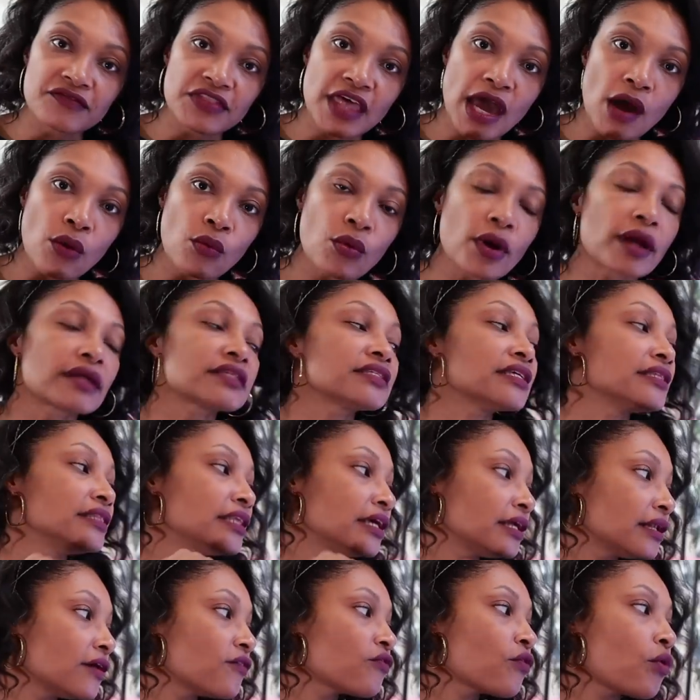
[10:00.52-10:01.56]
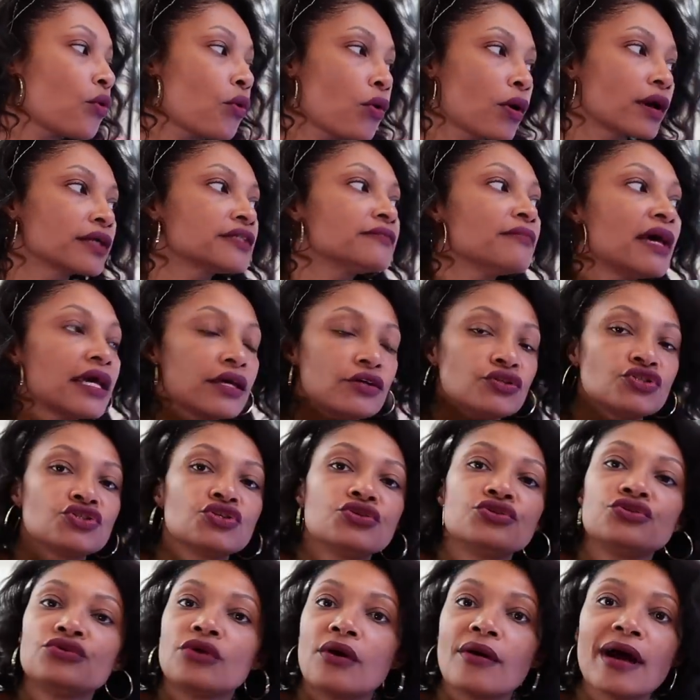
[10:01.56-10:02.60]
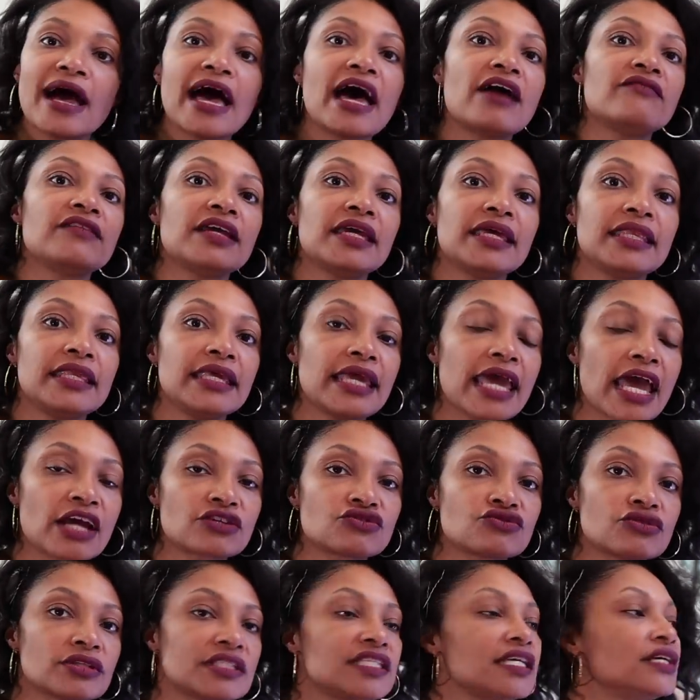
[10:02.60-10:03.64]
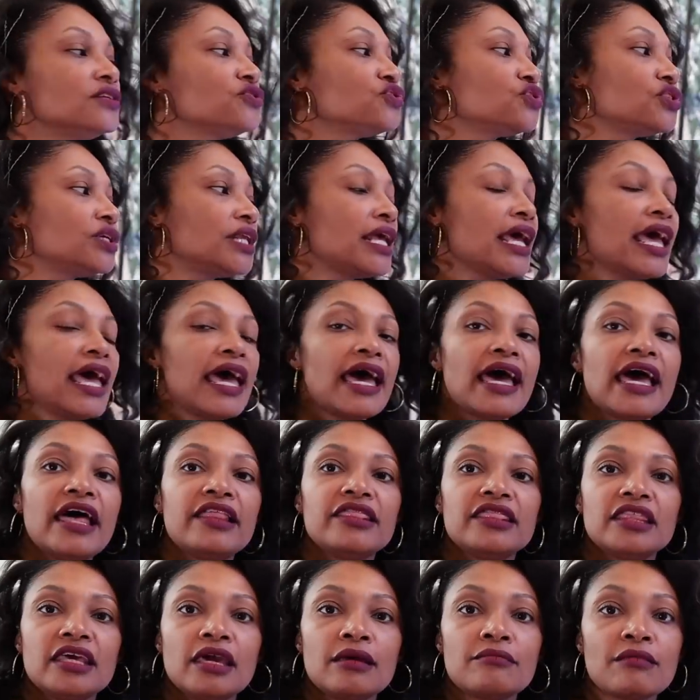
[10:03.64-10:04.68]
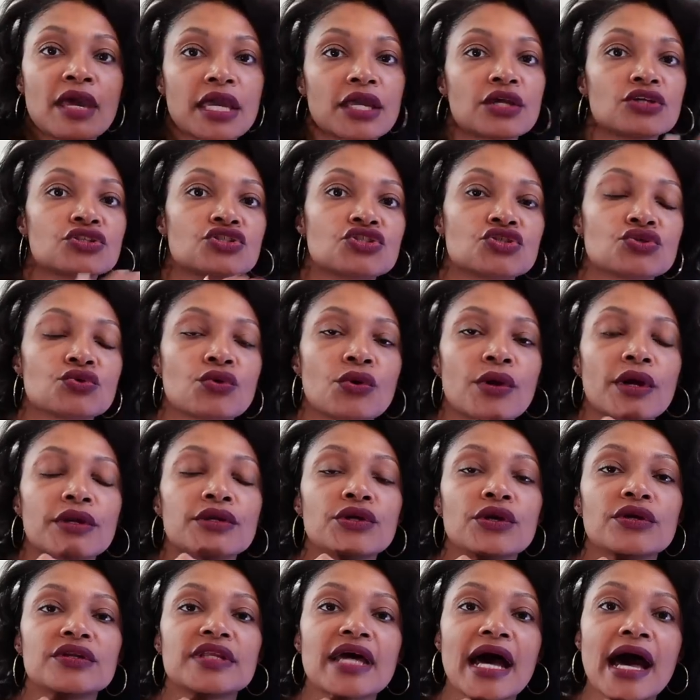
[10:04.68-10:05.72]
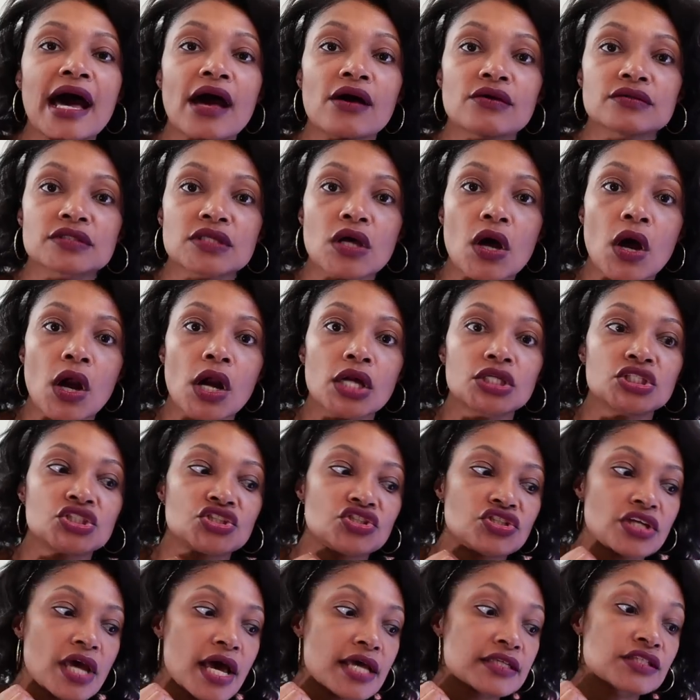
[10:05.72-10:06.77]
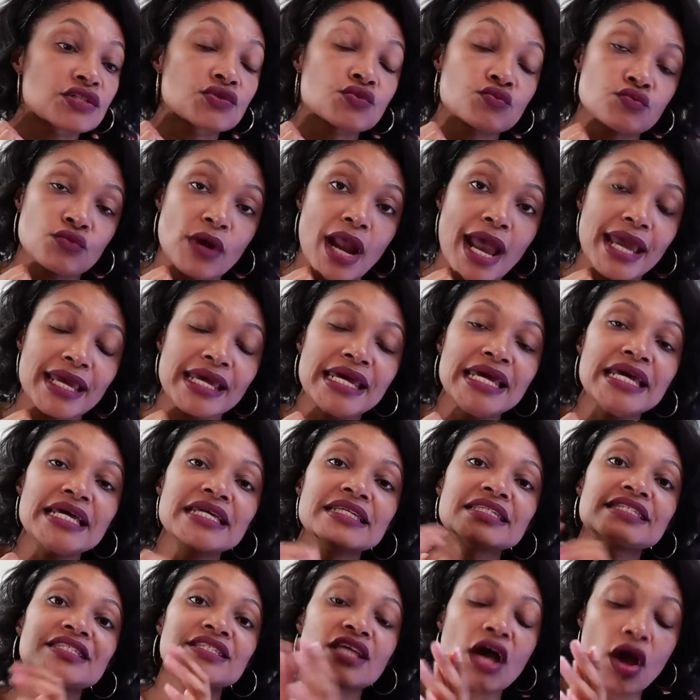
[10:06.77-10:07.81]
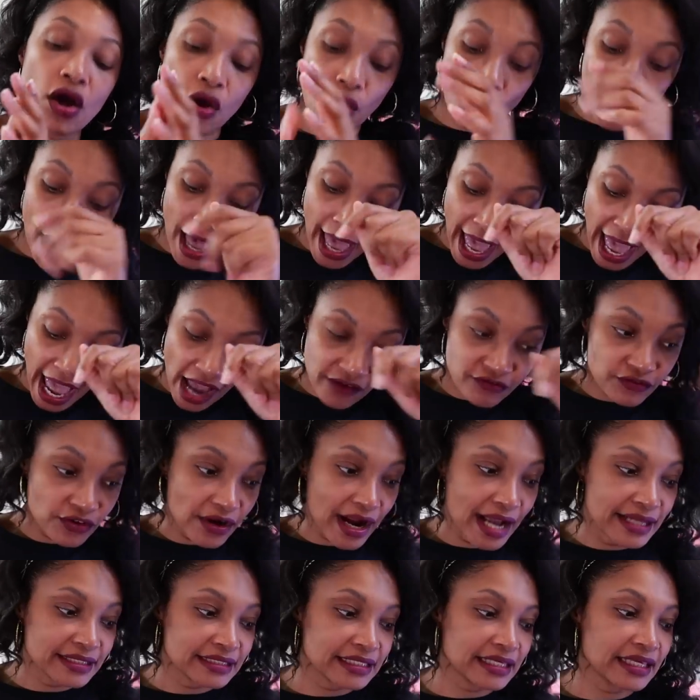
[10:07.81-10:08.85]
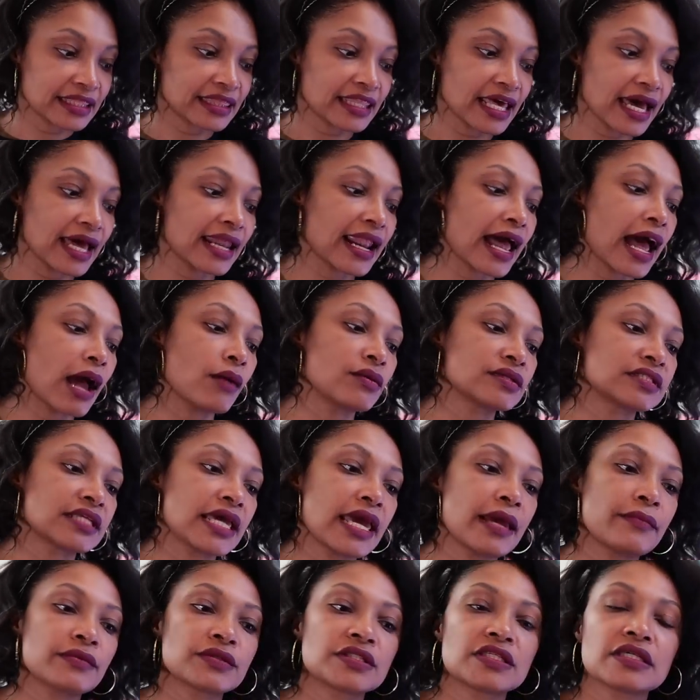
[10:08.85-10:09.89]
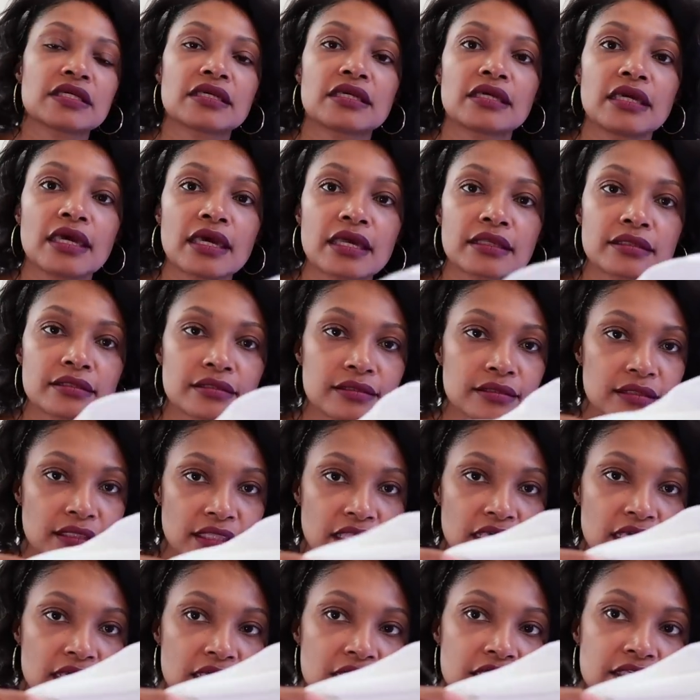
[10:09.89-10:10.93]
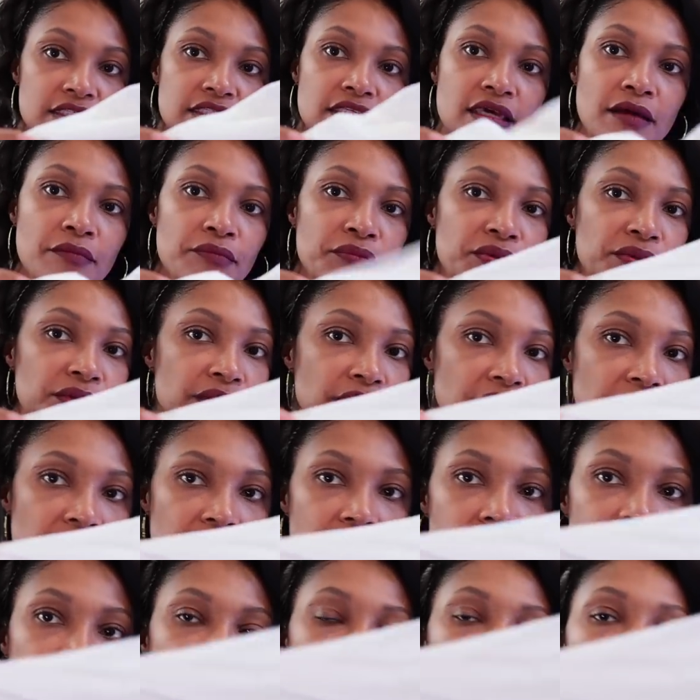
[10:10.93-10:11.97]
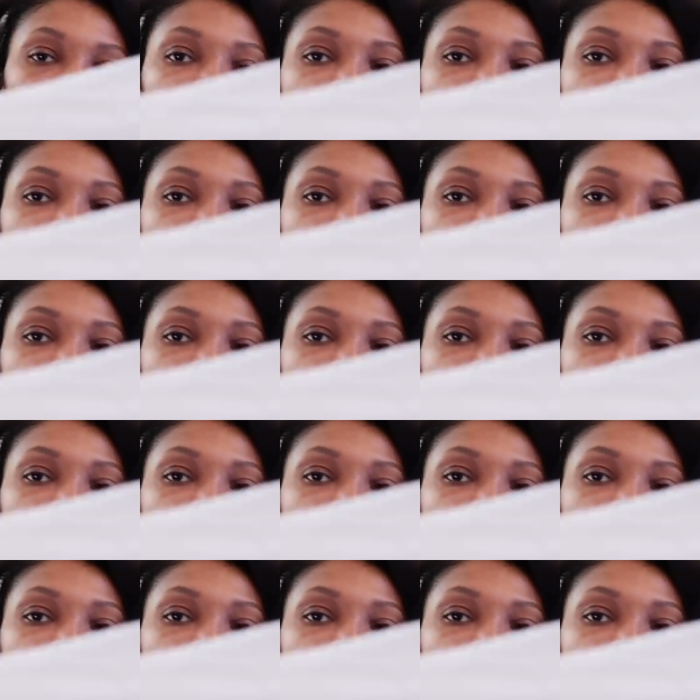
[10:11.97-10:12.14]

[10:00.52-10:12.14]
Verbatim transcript: if that works. And then of course, making sure you don't have any extra tension, and then making sure your dowels are just right. So after I did that, I was able to get these completely